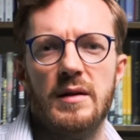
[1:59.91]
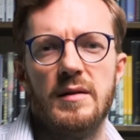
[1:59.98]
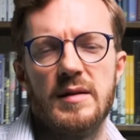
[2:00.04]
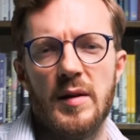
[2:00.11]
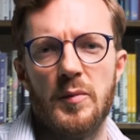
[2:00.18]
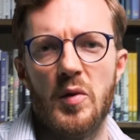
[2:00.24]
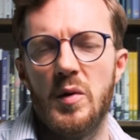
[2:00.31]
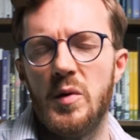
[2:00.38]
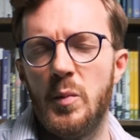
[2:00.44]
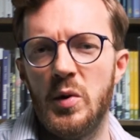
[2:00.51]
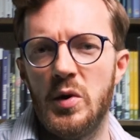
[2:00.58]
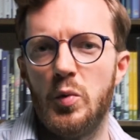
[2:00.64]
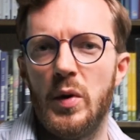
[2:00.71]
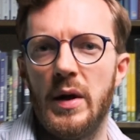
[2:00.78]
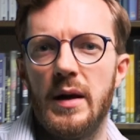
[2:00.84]
somewhere
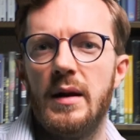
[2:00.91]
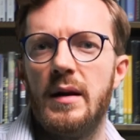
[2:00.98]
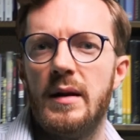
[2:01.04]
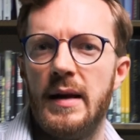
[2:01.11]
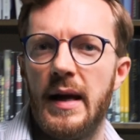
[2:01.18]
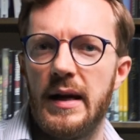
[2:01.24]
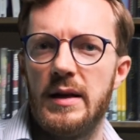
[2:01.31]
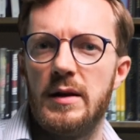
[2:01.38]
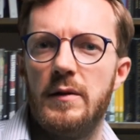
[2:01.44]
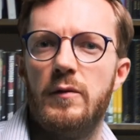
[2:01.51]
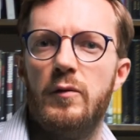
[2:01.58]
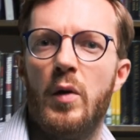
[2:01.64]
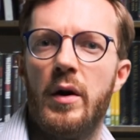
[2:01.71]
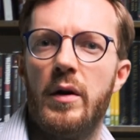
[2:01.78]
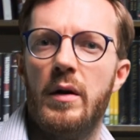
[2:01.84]
between
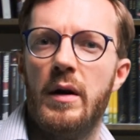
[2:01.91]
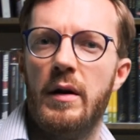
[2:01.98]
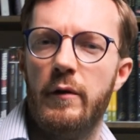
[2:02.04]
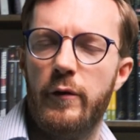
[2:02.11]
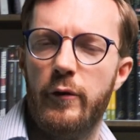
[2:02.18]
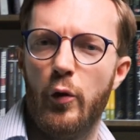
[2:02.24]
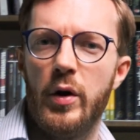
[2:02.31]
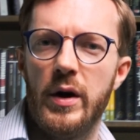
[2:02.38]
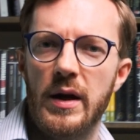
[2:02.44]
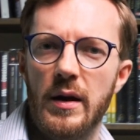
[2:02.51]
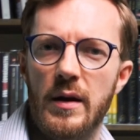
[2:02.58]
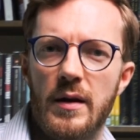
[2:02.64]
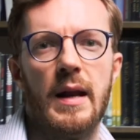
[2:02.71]
negative 140